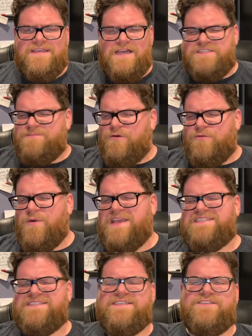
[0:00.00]
cuts both
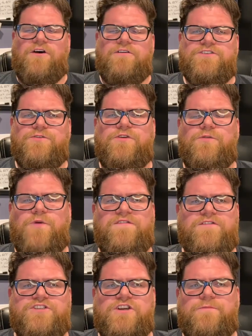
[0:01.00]
ways, because it's also a good way
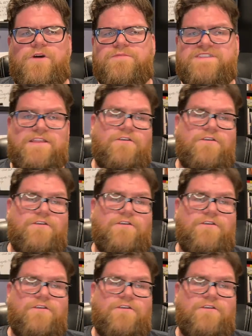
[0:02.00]
for Jeroboam to say,